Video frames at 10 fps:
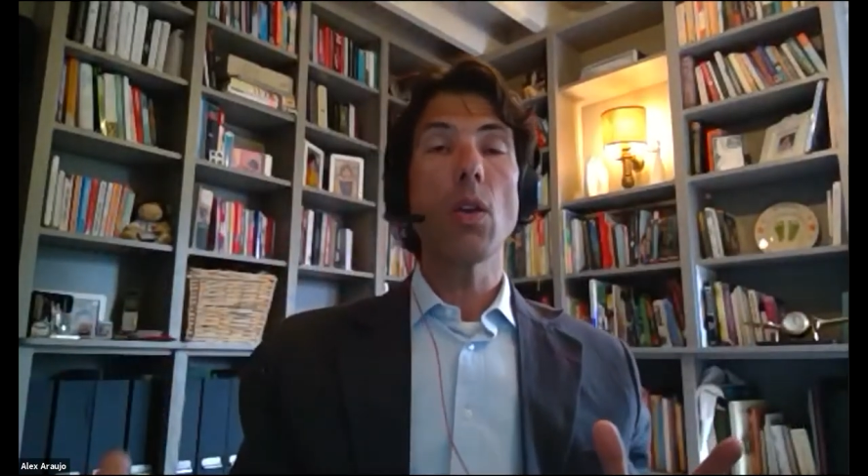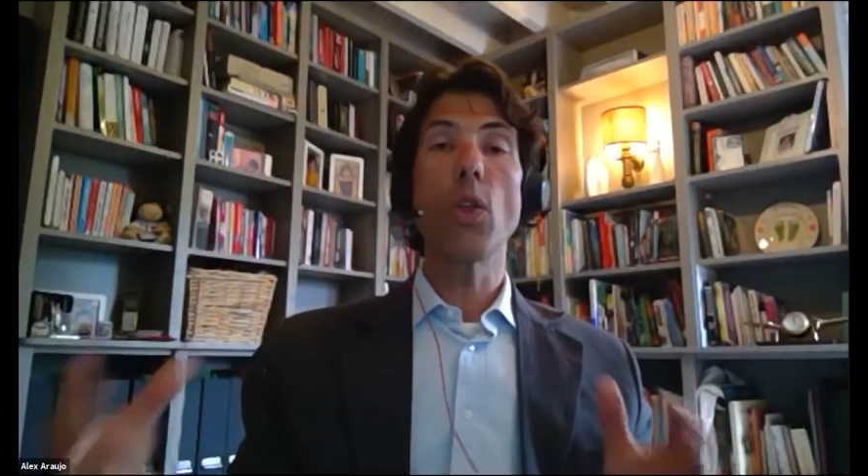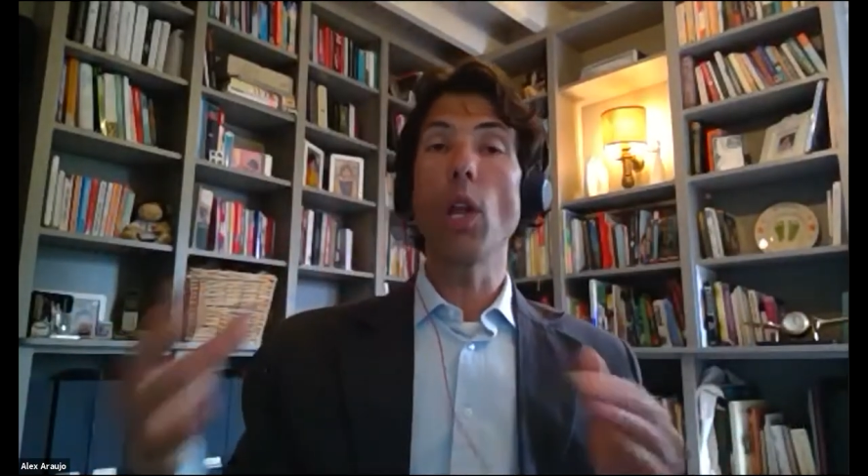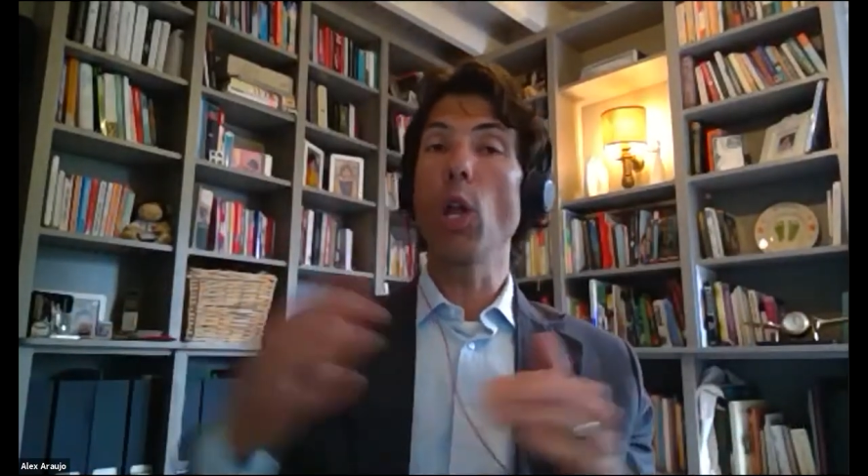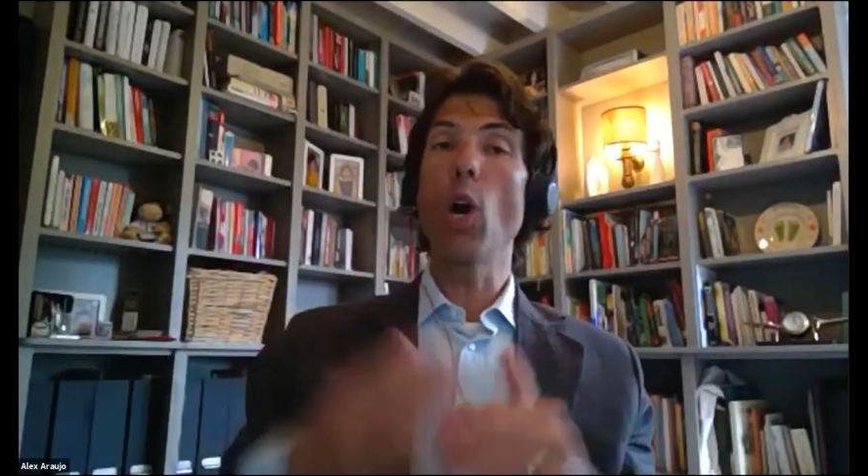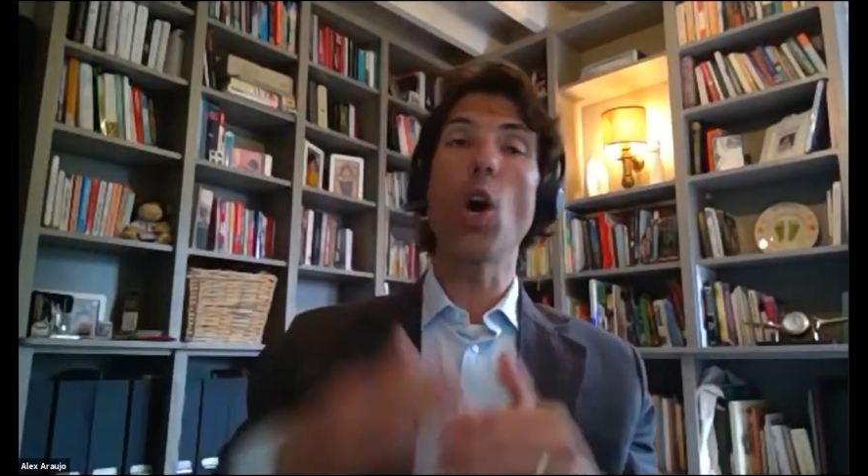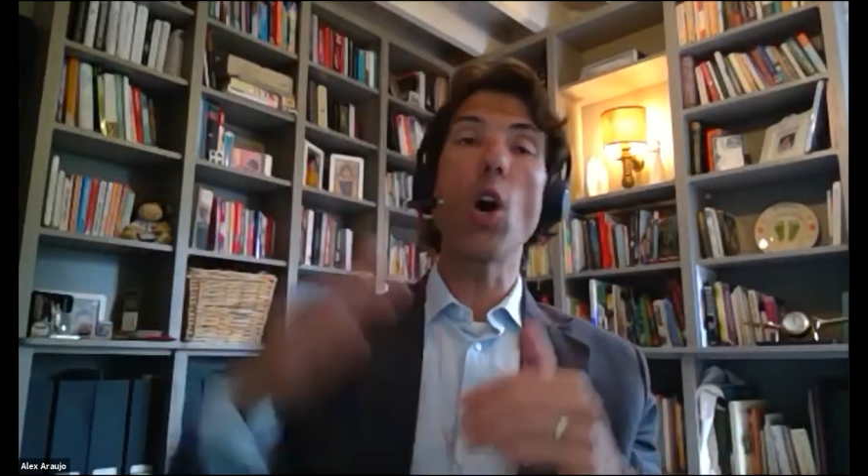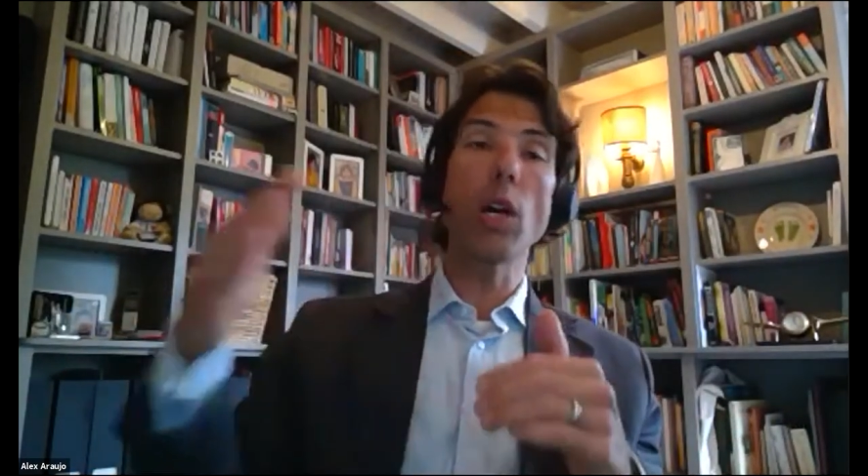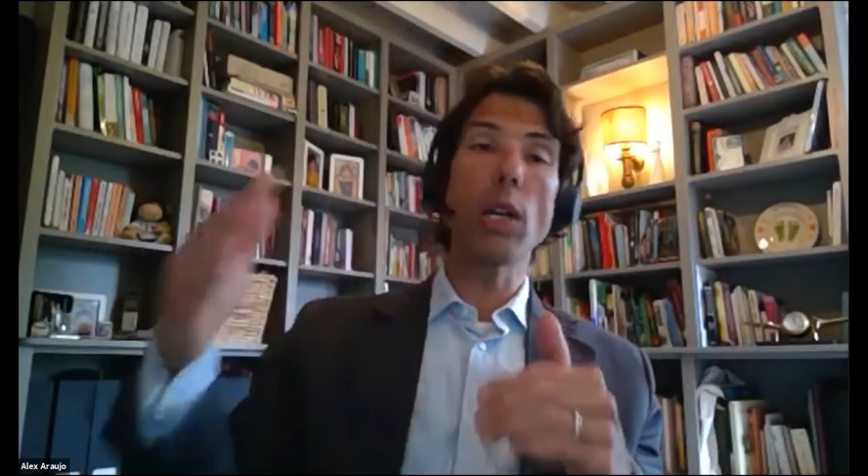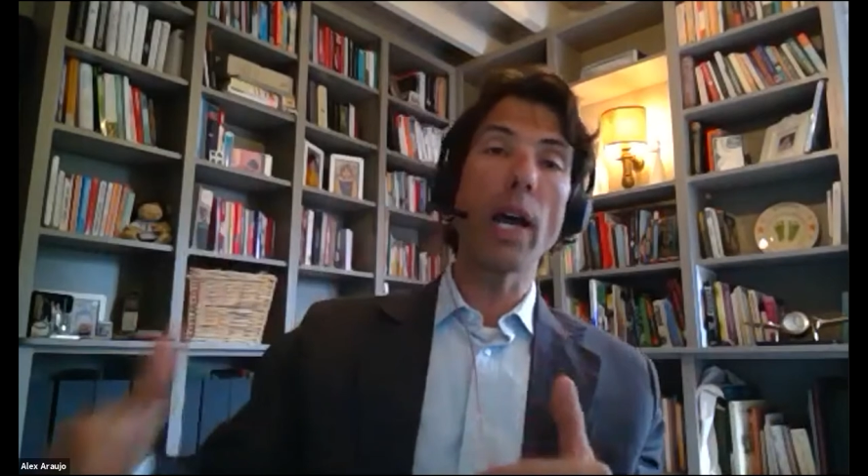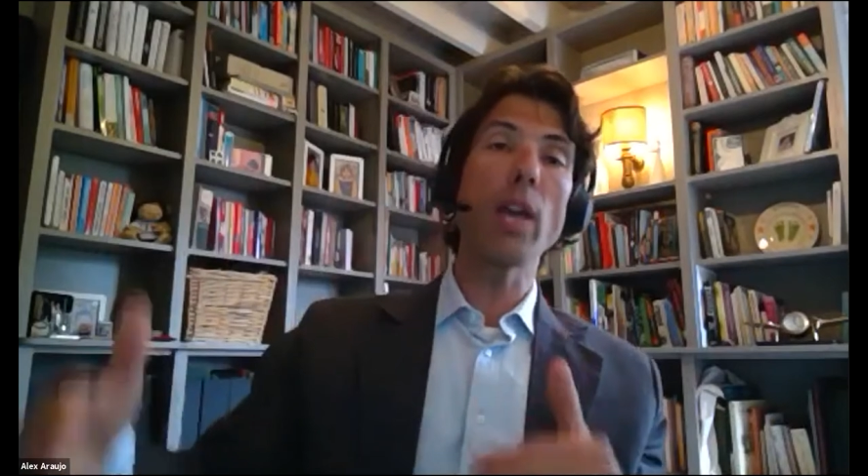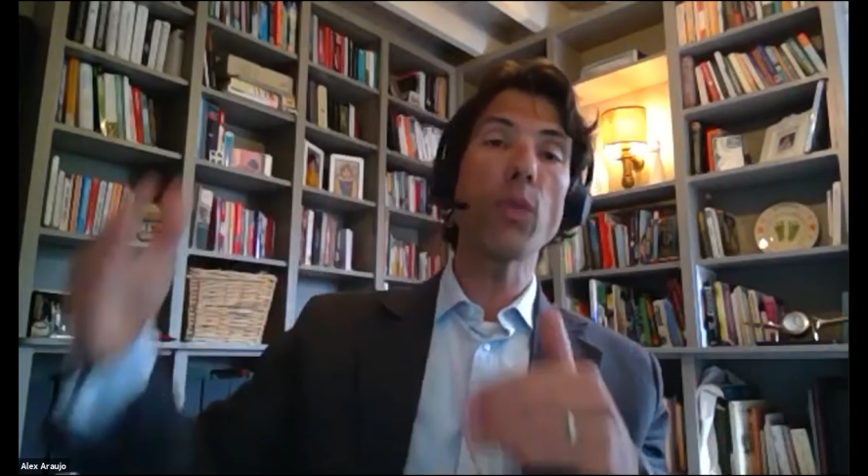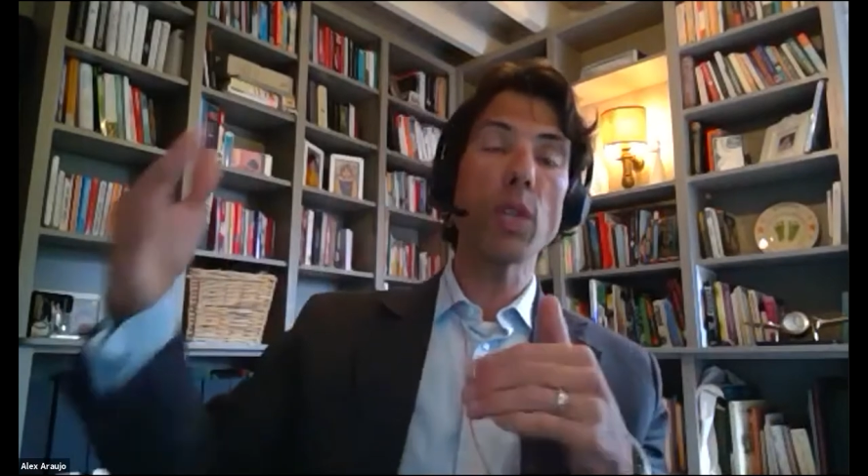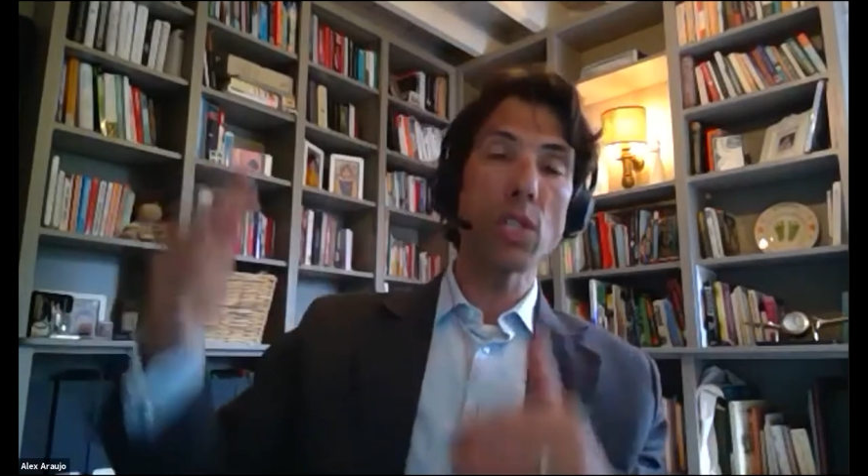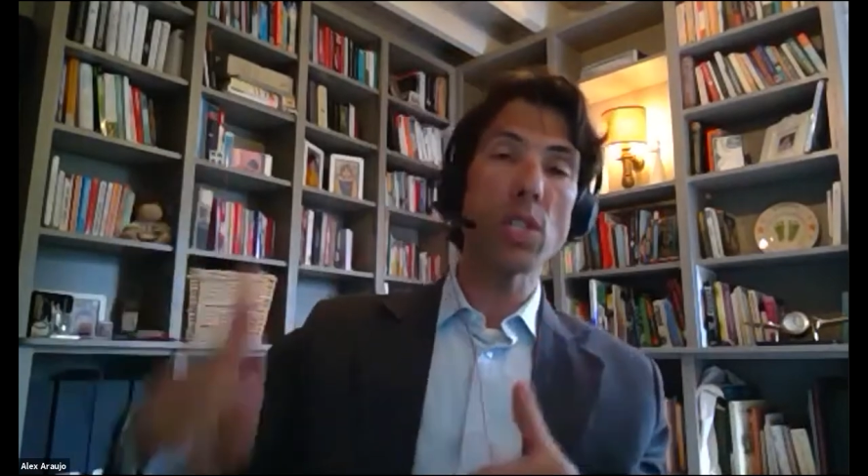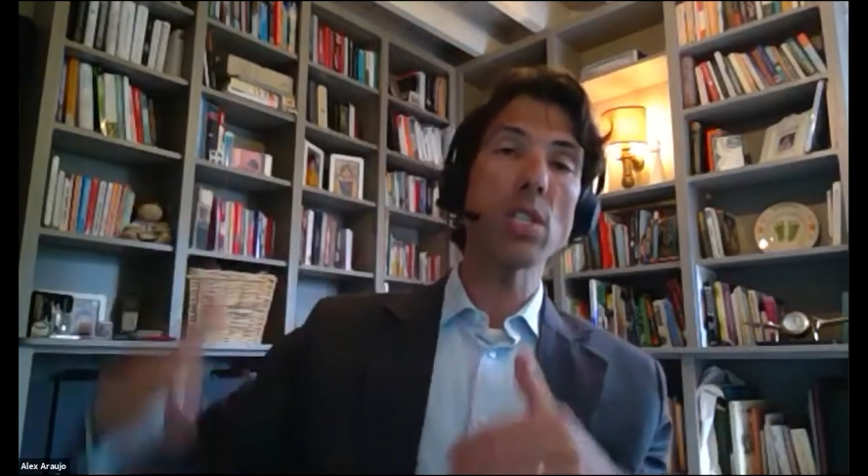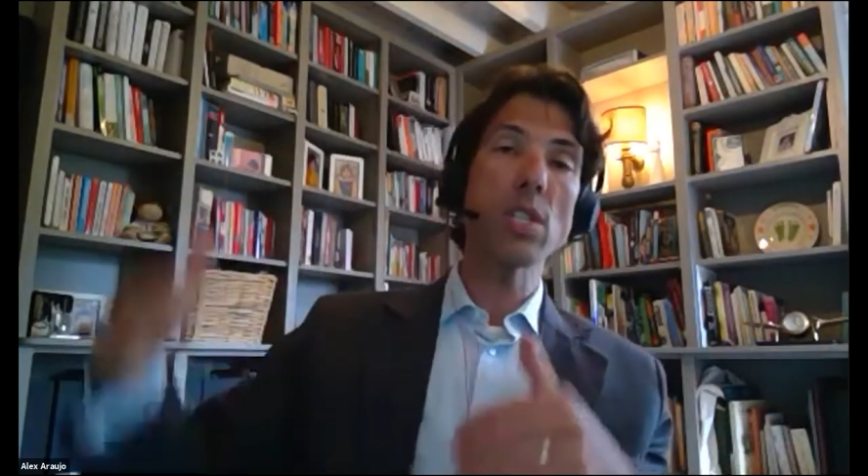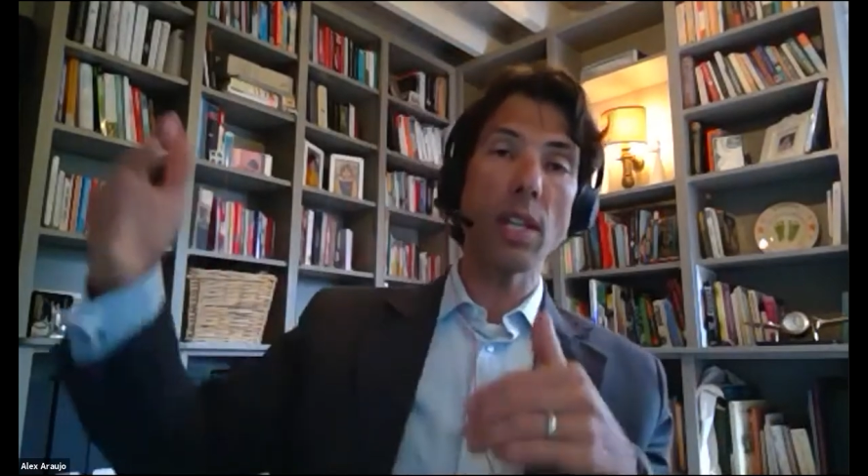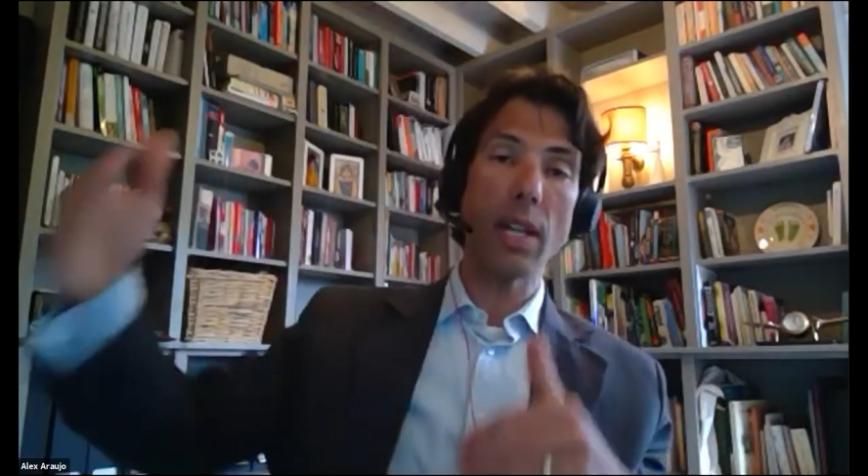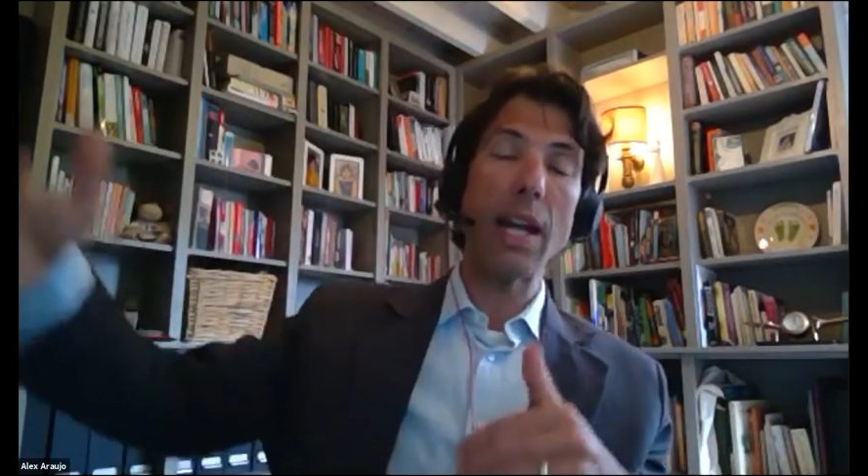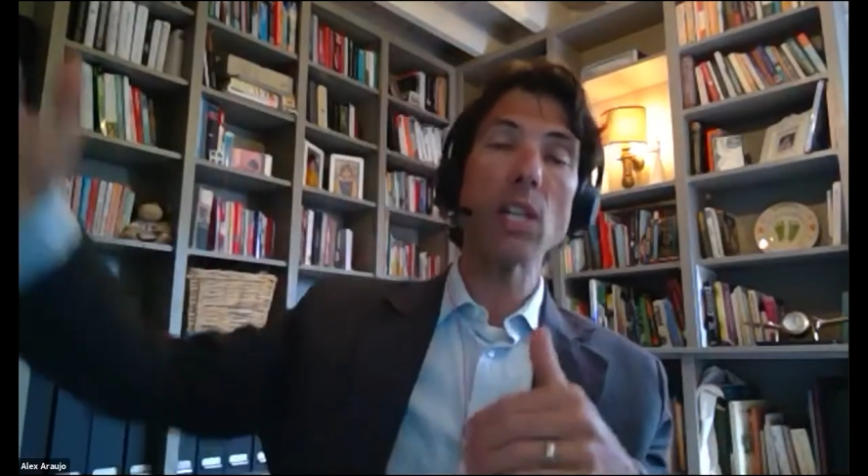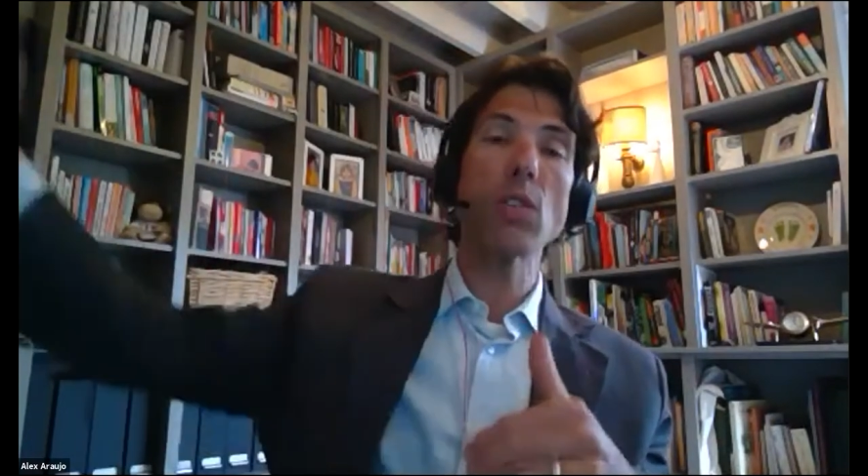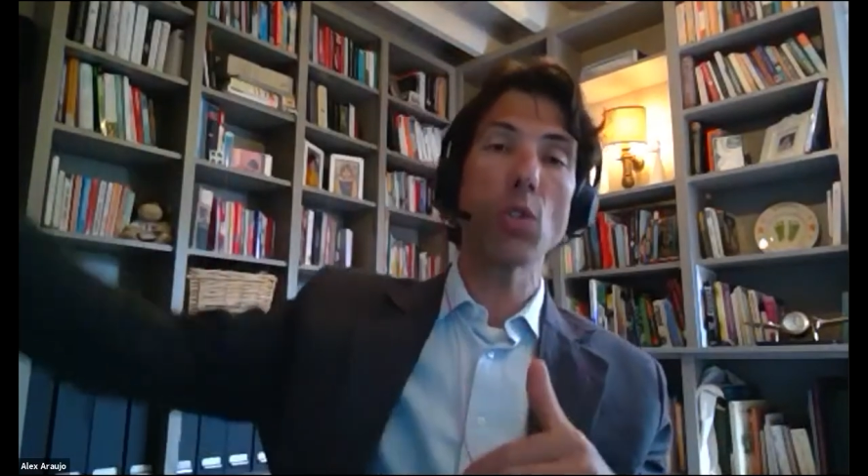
The long life, consistent cash